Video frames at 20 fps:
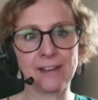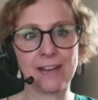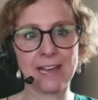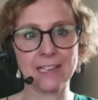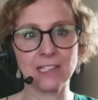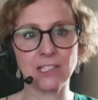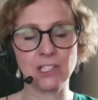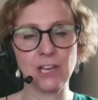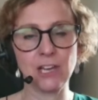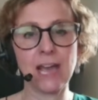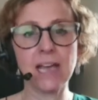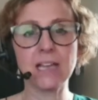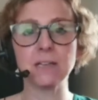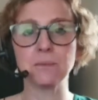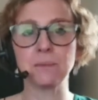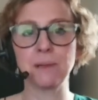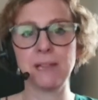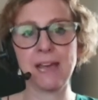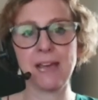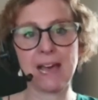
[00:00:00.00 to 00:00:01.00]
as yet,
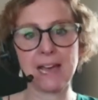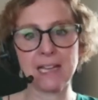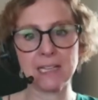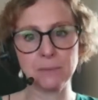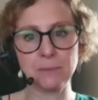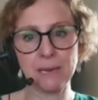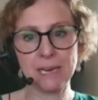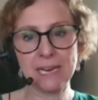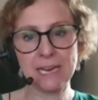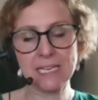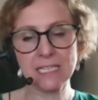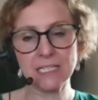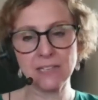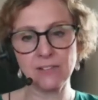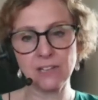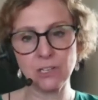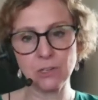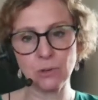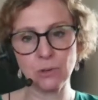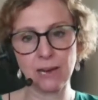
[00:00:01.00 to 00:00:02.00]
but there has been
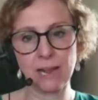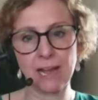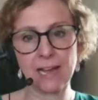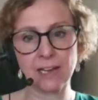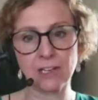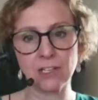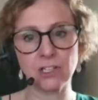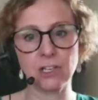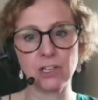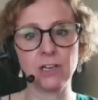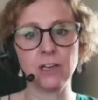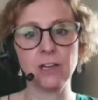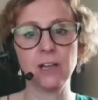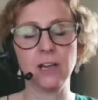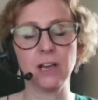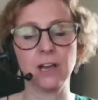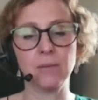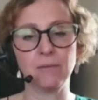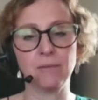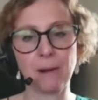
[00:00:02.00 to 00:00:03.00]
individual action
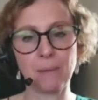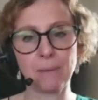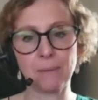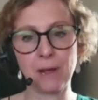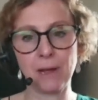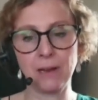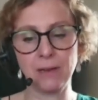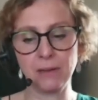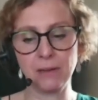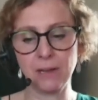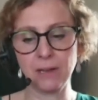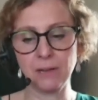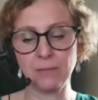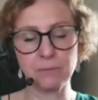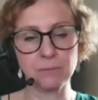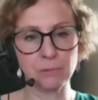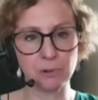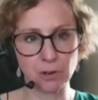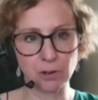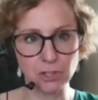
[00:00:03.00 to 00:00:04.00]
and
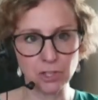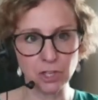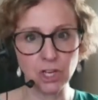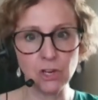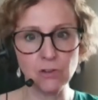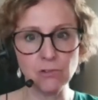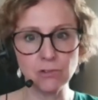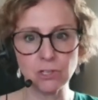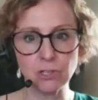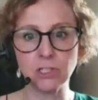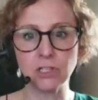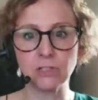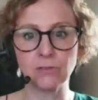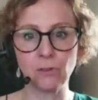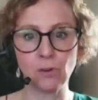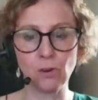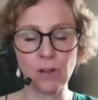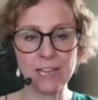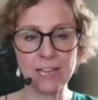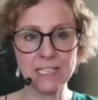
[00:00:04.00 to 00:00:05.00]
prosecutions
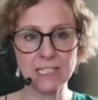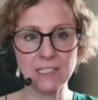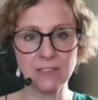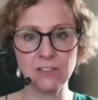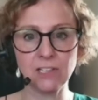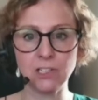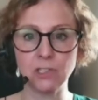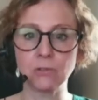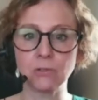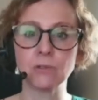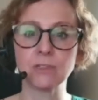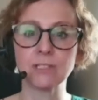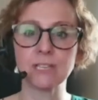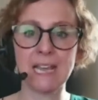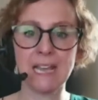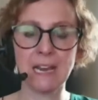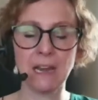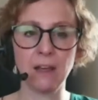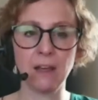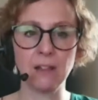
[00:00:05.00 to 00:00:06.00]
for individuals
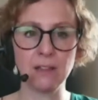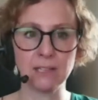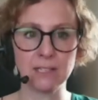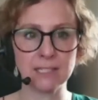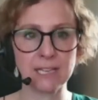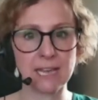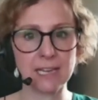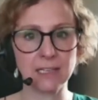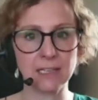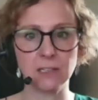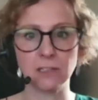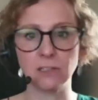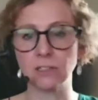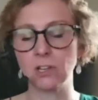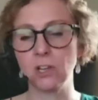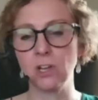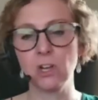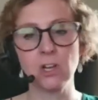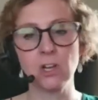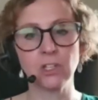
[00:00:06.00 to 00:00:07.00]
in other sectors.
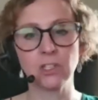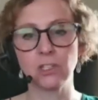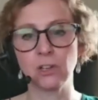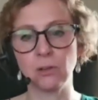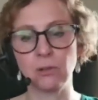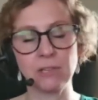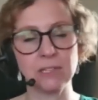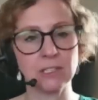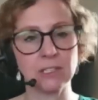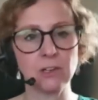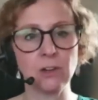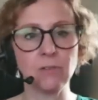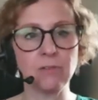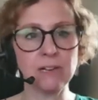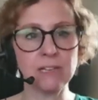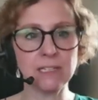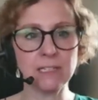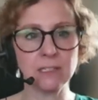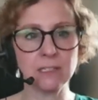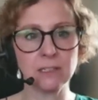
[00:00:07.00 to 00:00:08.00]
So there's no
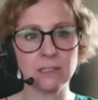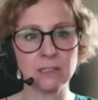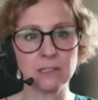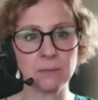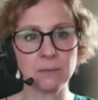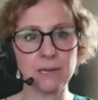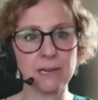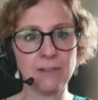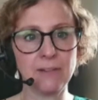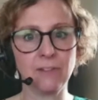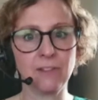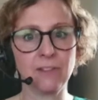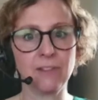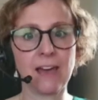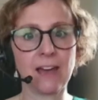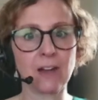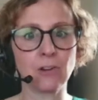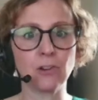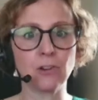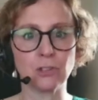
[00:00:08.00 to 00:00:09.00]
reason to believe that
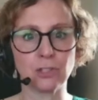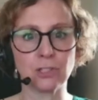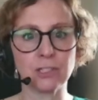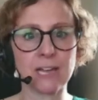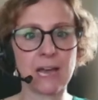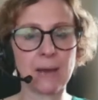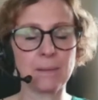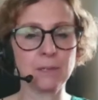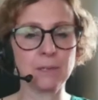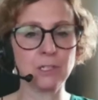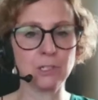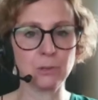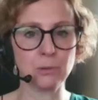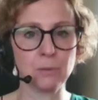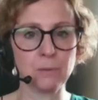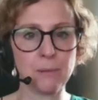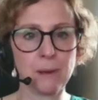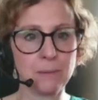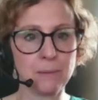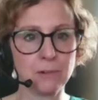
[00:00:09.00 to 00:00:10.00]
that couldn't happen to
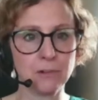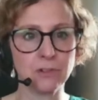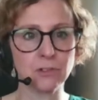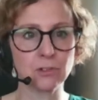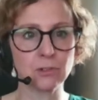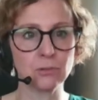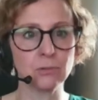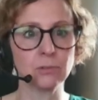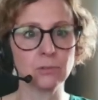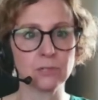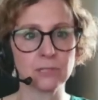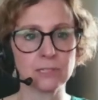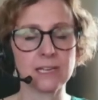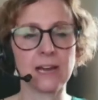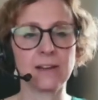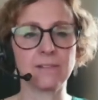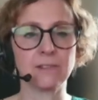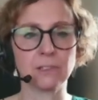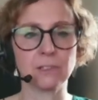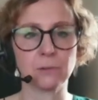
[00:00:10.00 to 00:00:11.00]
a member of school
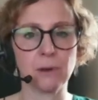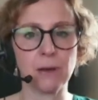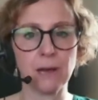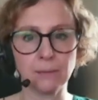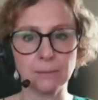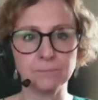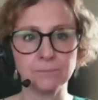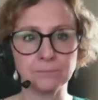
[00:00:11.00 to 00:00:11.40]
staff as well.